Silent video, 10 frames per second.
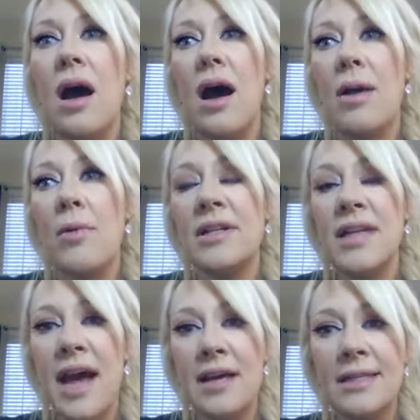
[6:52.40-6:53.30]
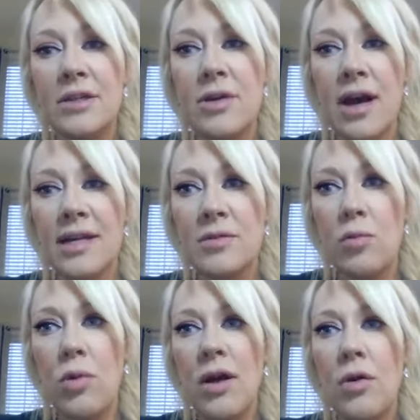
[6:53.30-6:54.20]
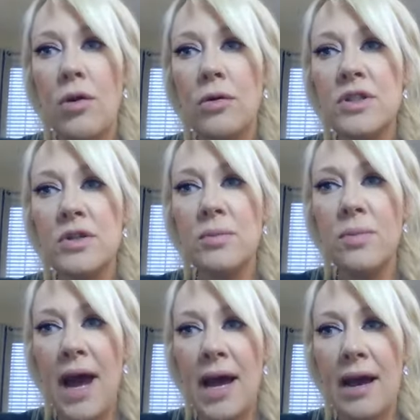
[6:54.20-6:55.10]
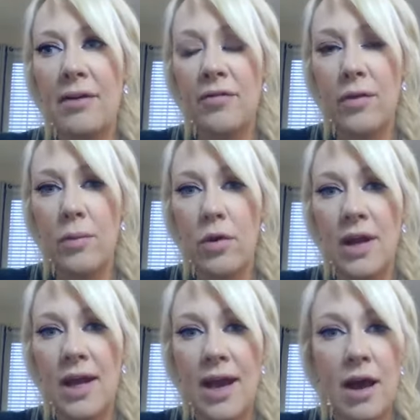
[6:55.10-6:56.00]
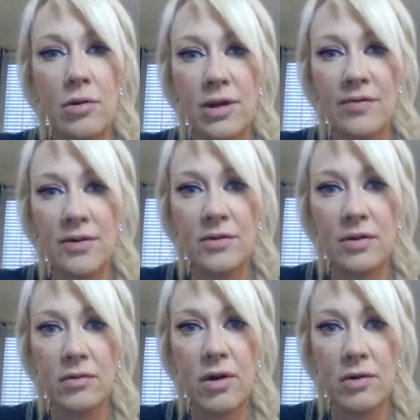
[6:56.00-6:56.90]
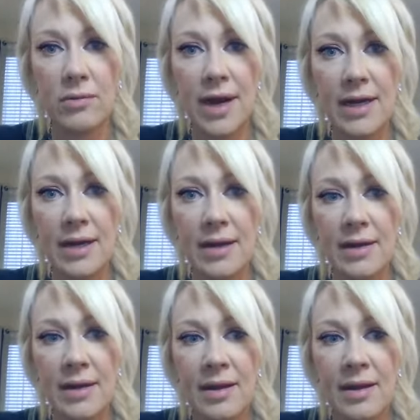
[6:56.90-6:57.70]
I want to ask you guys, what holds you back from working out if you don't already?